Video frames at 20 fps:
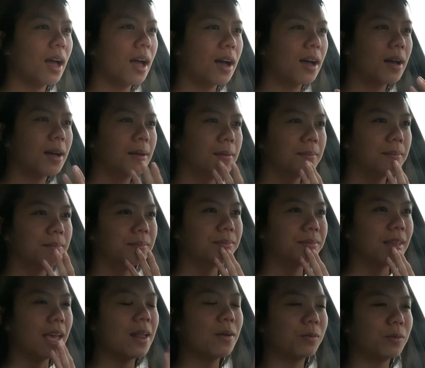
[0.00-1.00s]

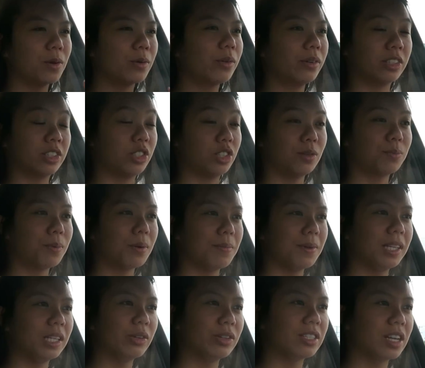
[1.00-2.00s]
um, and we were super
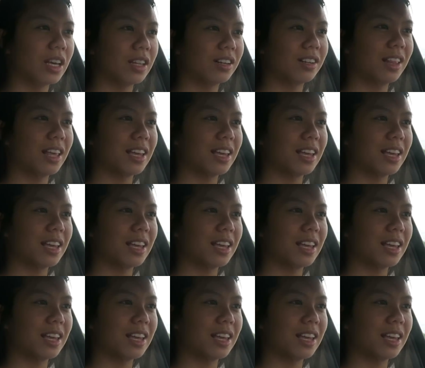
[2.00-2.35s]
mean to each other.